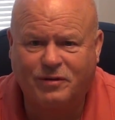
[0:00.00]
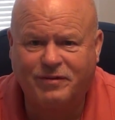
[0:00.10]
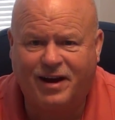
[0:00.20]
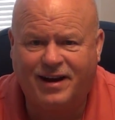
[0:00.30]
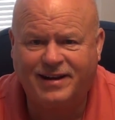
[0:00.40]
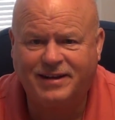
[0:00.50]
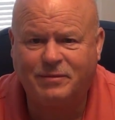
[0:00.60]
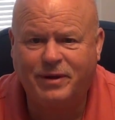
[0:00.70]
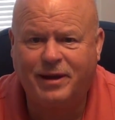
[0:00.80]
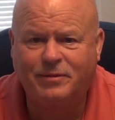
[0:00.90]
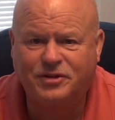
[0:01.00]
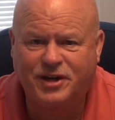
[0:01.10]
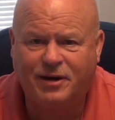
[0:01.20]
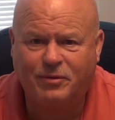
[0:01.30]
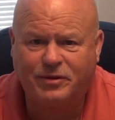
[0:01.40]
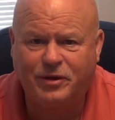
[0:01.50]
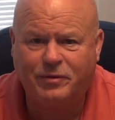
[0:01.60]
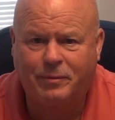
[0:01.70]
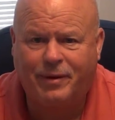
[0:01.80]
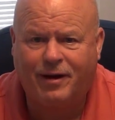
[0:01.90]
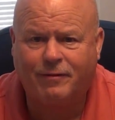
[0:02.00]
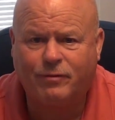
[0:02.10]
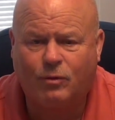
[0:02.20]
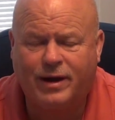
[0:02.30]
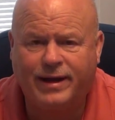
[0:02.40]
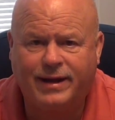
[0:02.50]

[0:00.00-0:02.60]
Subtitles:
of God and to be able to share with you in a powerful way.